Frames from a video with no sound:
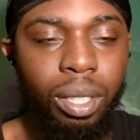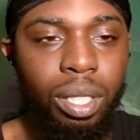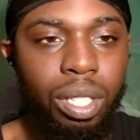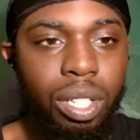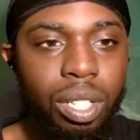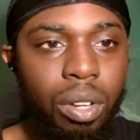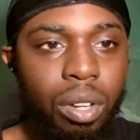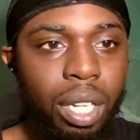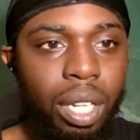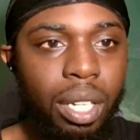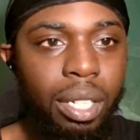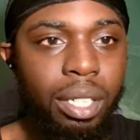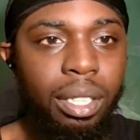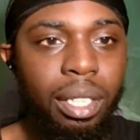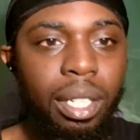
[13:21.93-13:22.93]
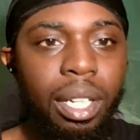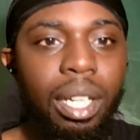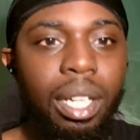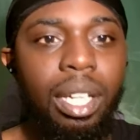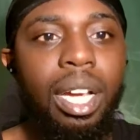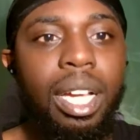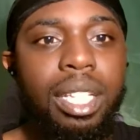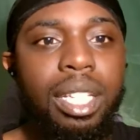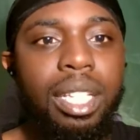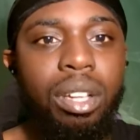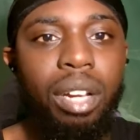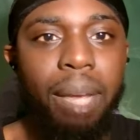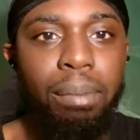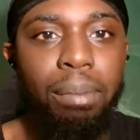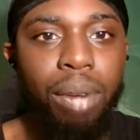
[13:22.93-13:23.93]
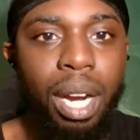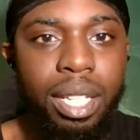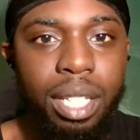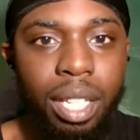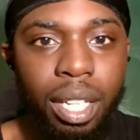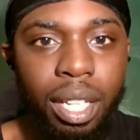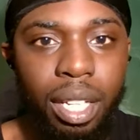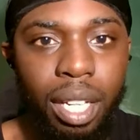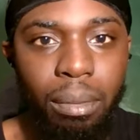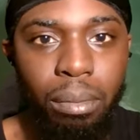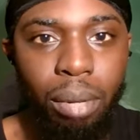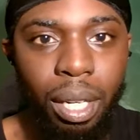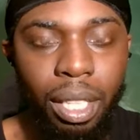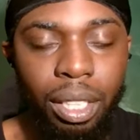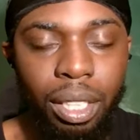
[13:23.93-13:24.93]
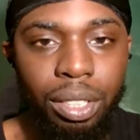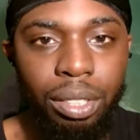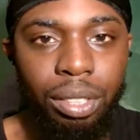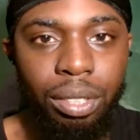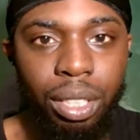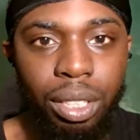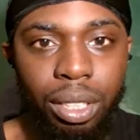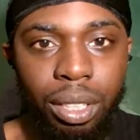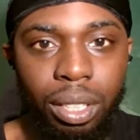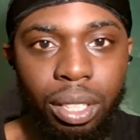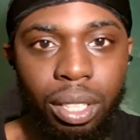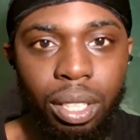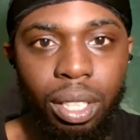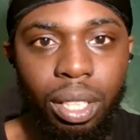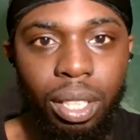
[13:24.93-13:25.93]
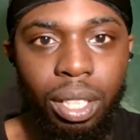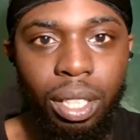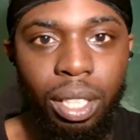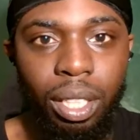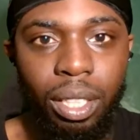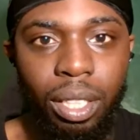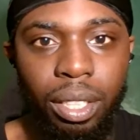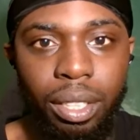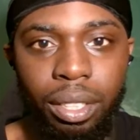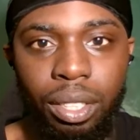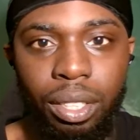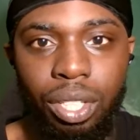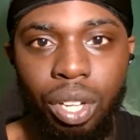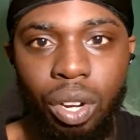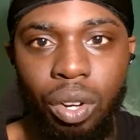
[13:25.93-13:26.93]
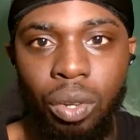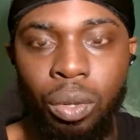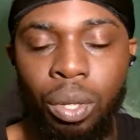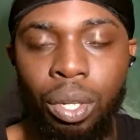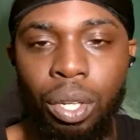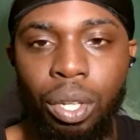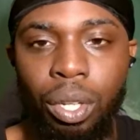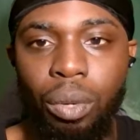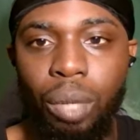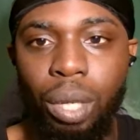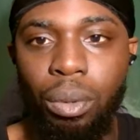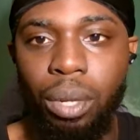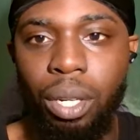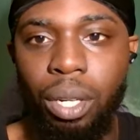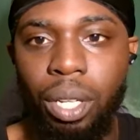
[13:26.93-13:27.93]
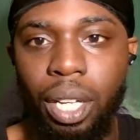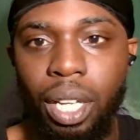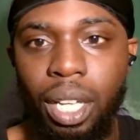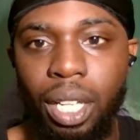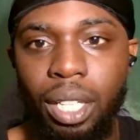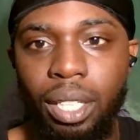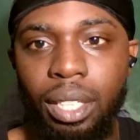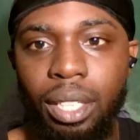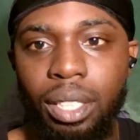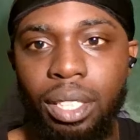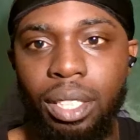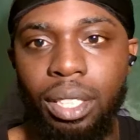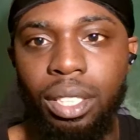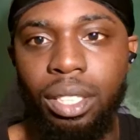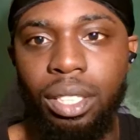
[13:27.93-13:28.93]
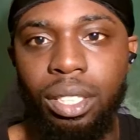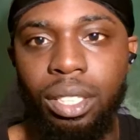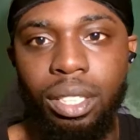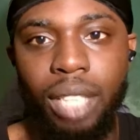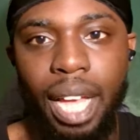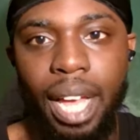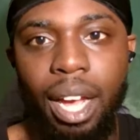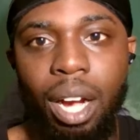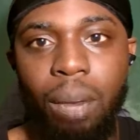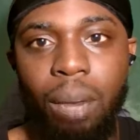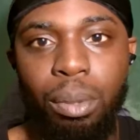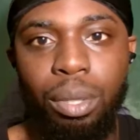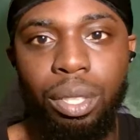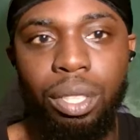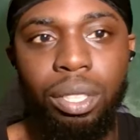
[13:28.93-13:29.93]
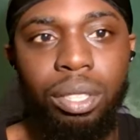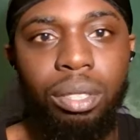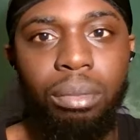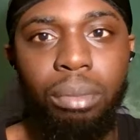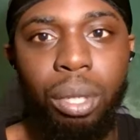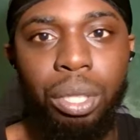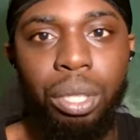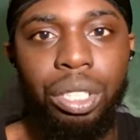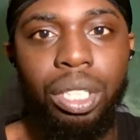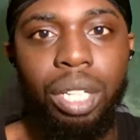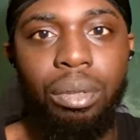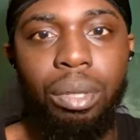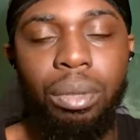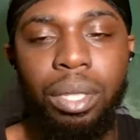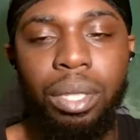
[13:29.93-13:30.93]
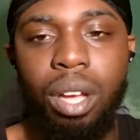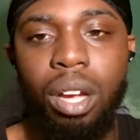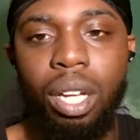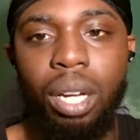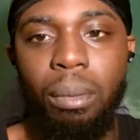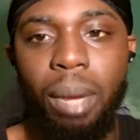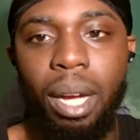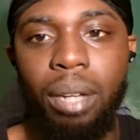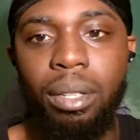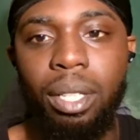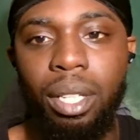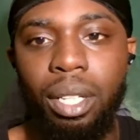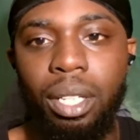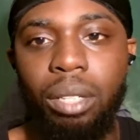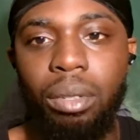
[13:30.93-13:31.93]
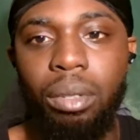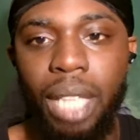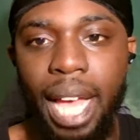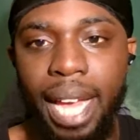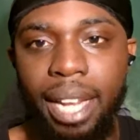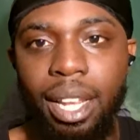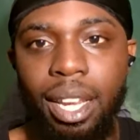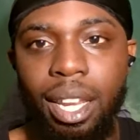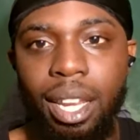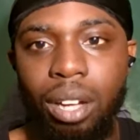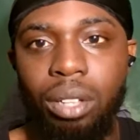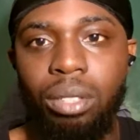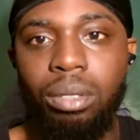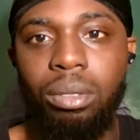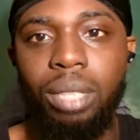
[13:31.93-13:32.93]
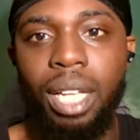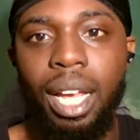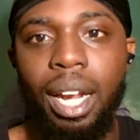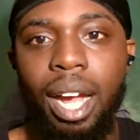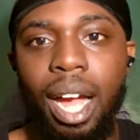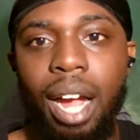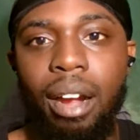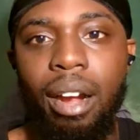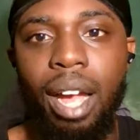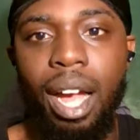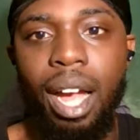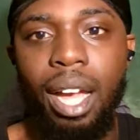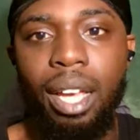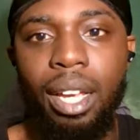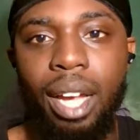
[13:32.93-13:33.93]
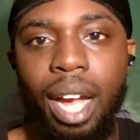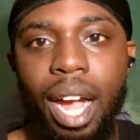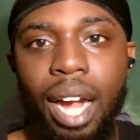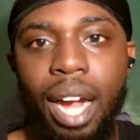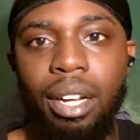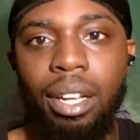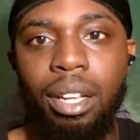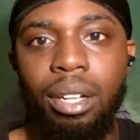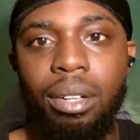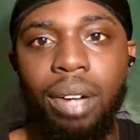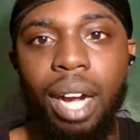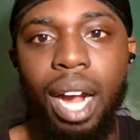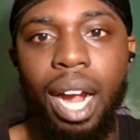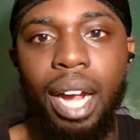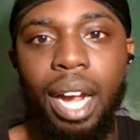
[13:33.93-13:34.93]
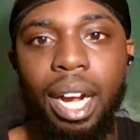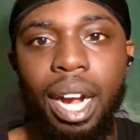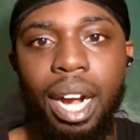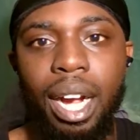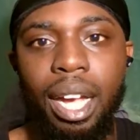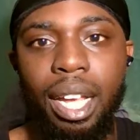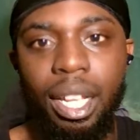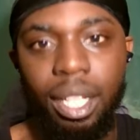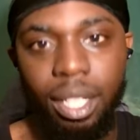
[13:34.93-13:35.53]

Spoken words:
So here, I saw that price ended up breaking structure here. So we were in that upward motion that we were talking about. We had that low, we had a higher high, a higher low, a higher high,